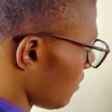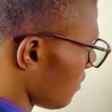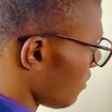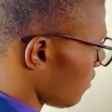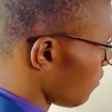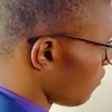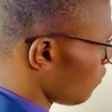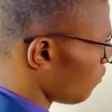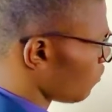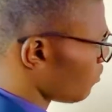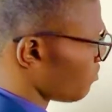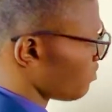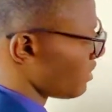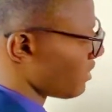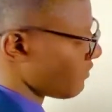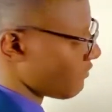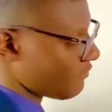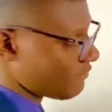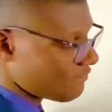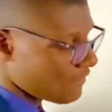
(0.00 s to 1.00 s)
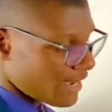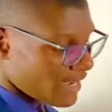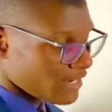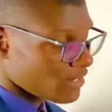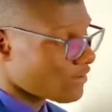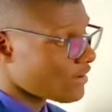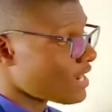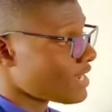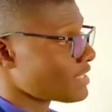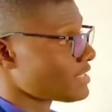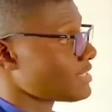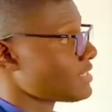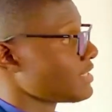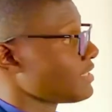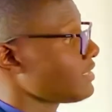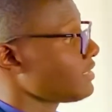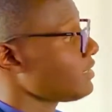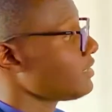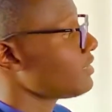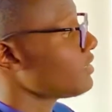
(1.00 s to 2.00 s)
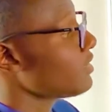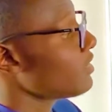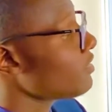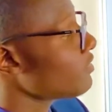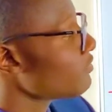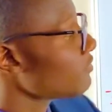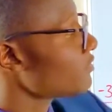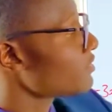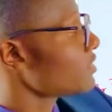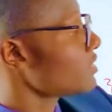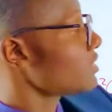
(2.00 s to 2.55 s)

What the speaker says: would be the final answer for the